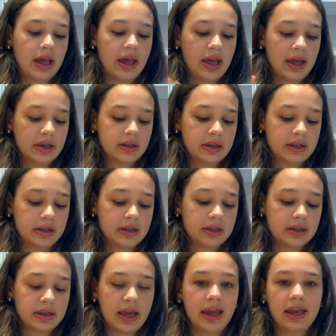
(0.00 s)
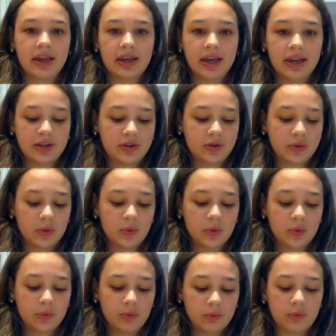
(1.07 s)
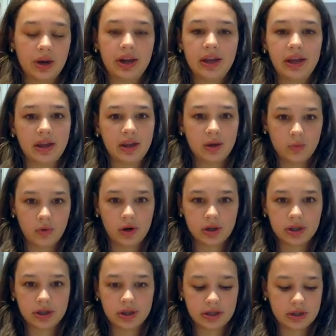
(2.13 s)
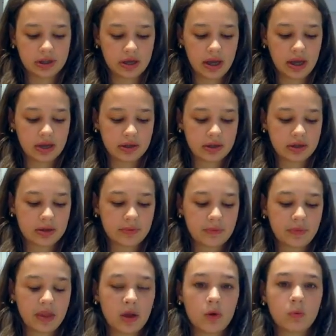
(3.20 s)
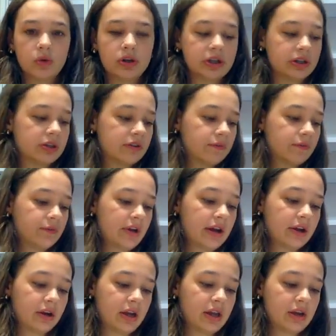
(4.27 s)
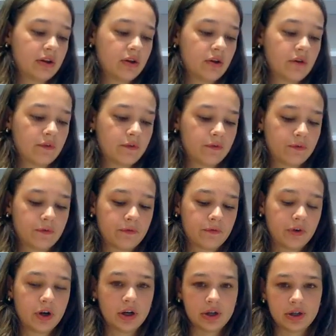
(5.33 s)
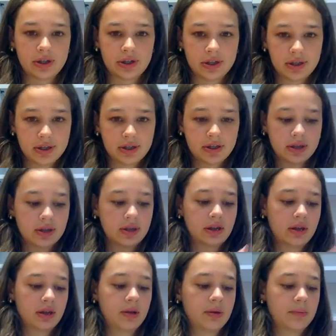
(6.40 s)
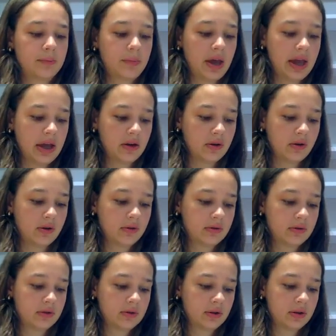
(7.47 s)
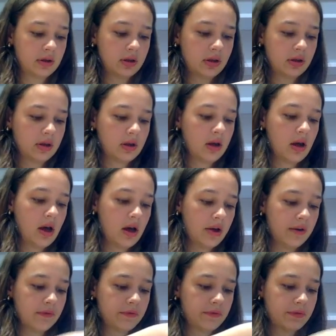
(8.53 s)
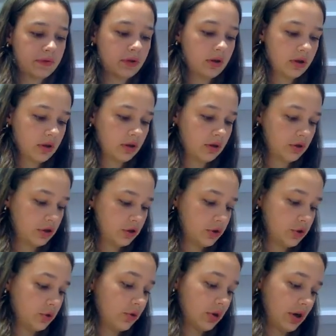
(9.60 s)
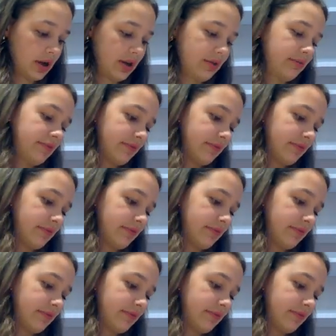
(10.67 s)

And he's saying it's raining in Washington tonight, which is the very first panel of the story.